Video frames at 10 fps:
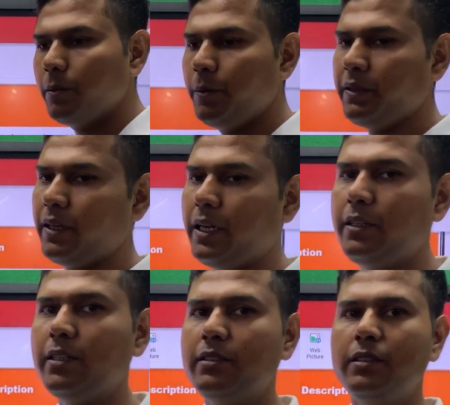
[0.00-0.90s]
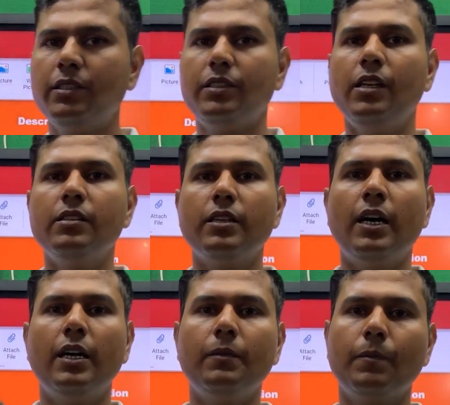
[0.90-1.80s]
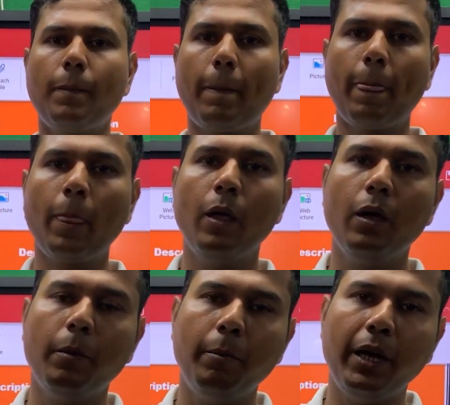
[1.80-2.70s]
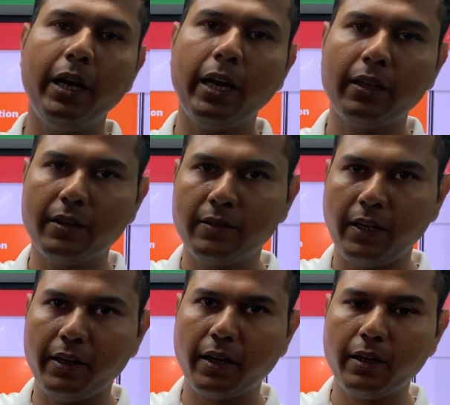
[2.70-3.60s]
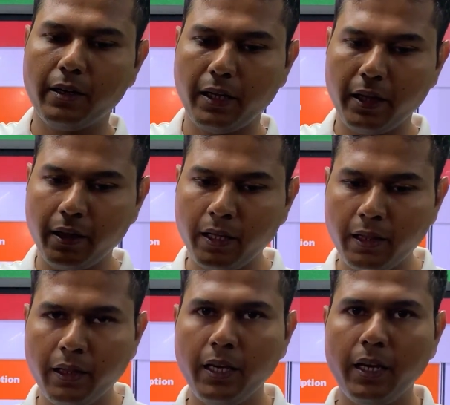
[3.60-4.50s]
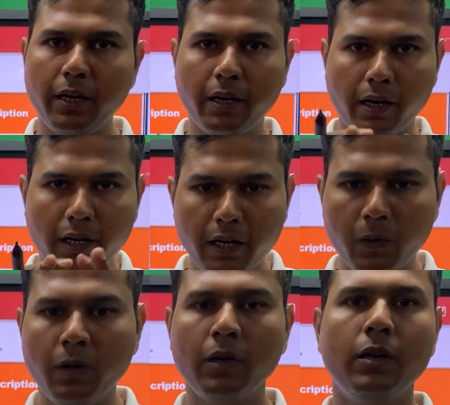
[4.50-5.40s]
Basically, the decisions are made at center and then they trickle down,